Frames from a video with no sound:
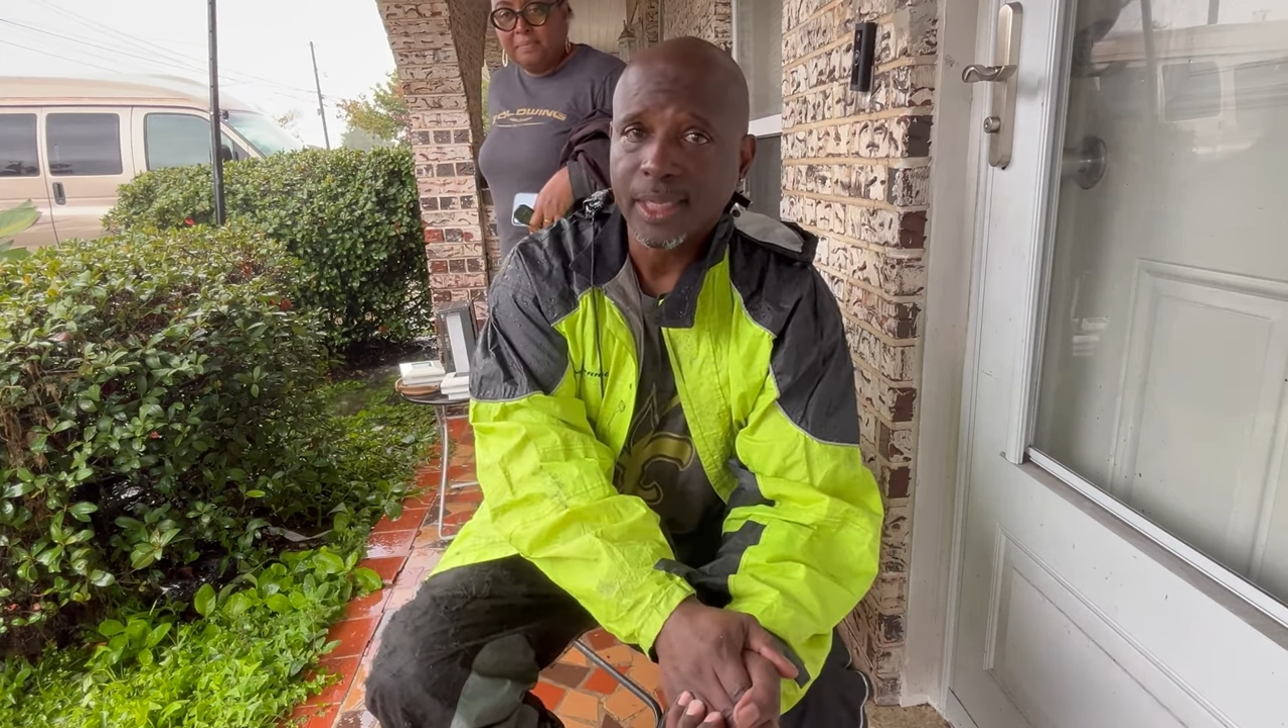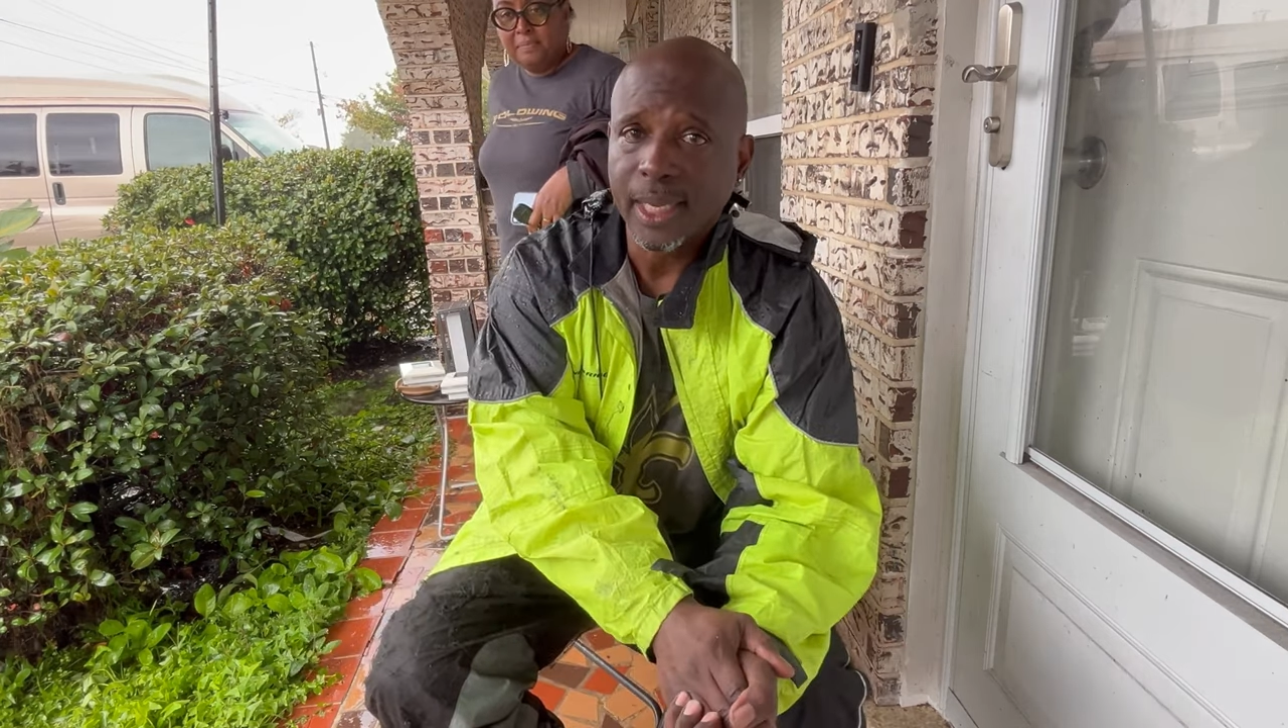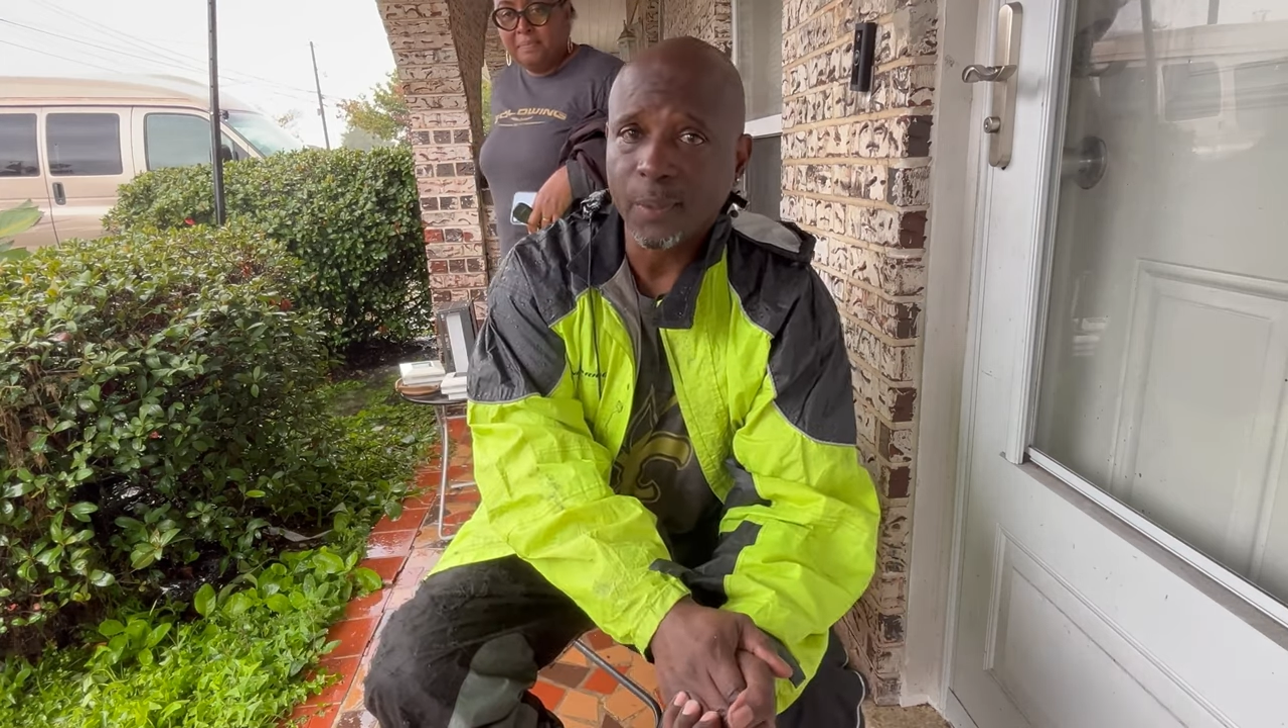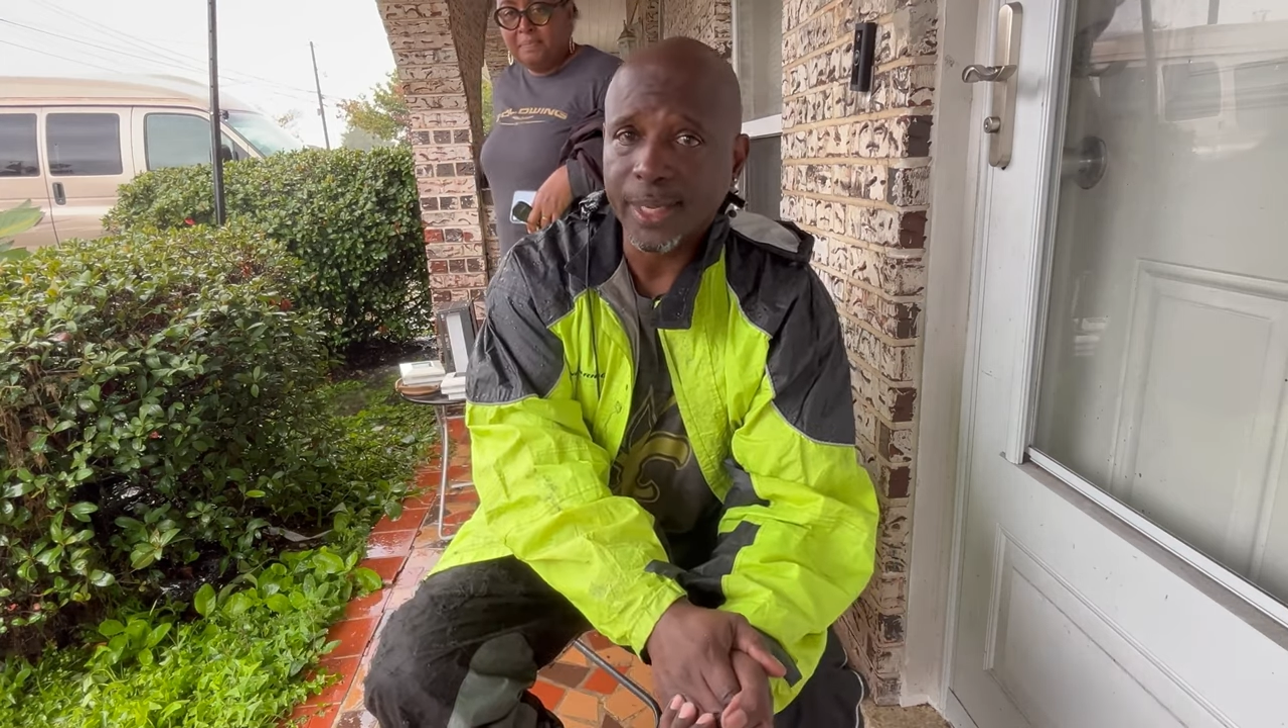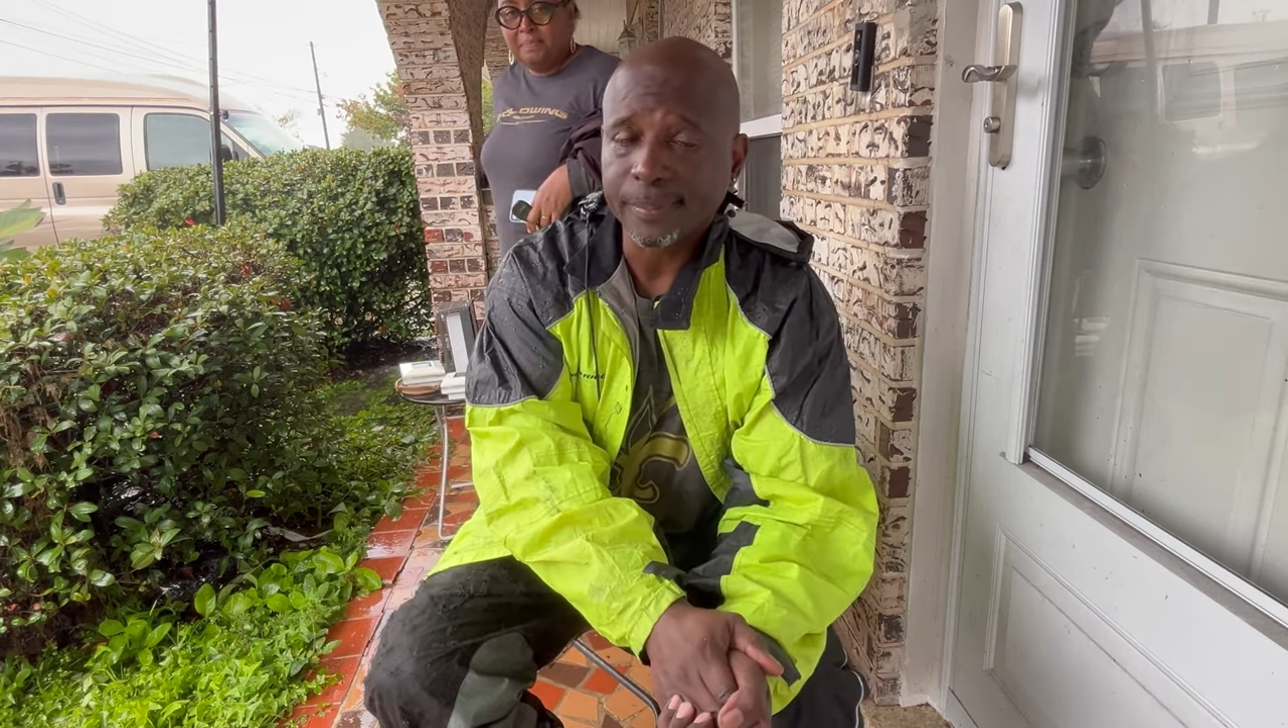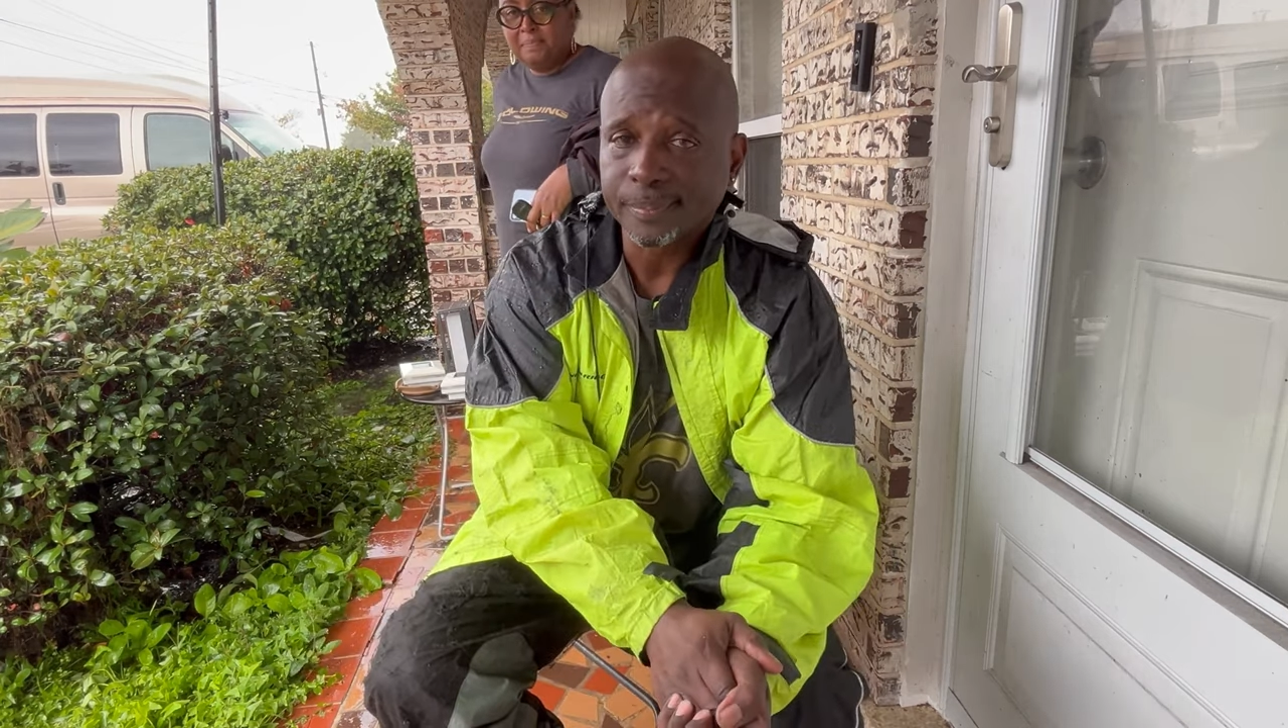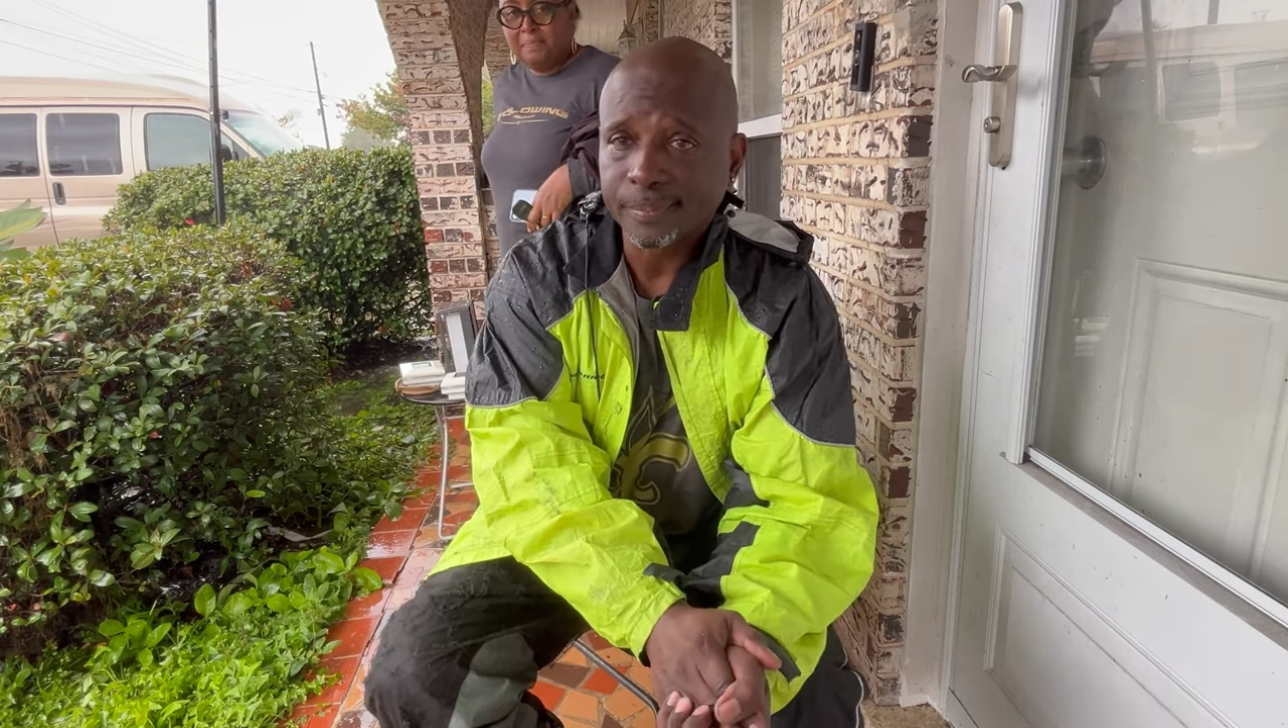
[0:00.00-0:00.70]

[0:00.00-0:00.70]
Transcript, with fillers: Anyway,